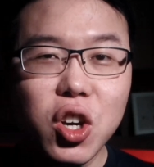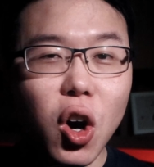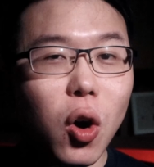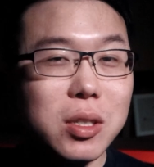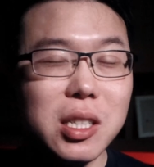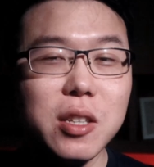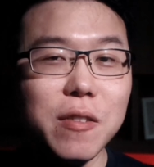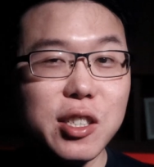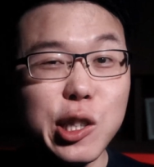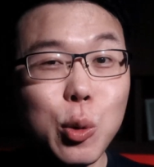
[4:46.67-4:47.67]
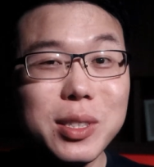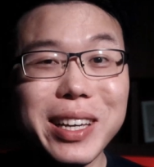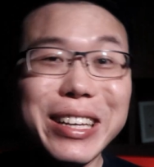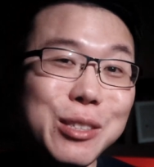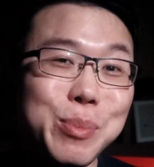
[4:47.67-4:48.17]
causes of slow
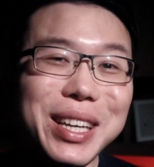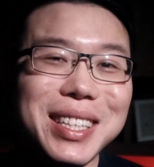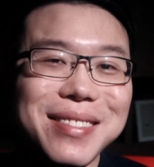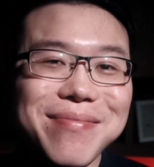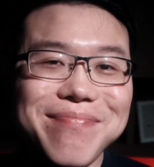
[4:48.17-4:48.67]
site speed?